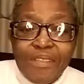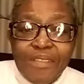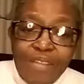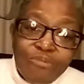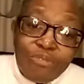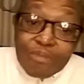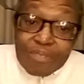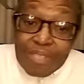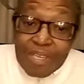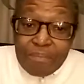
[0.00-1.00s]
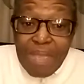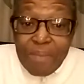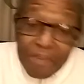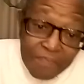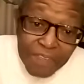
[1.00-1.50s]
that could uh,
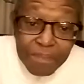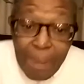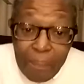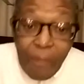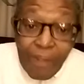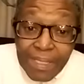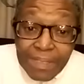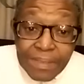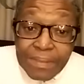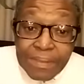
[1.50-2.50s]
maybe fit my pocket,